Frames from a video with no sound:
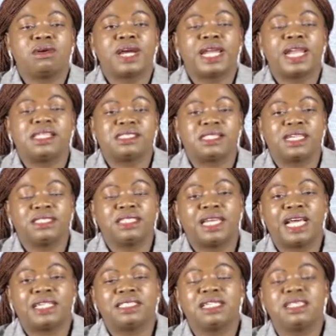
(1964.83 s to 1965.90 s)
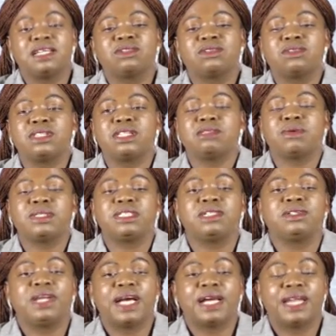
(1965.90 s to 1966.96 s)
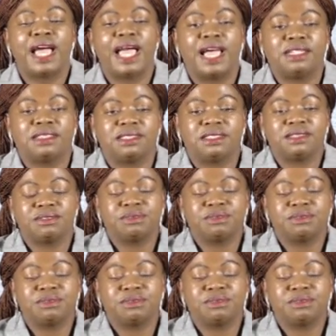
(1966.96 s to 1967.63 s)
organization attending to this particular client,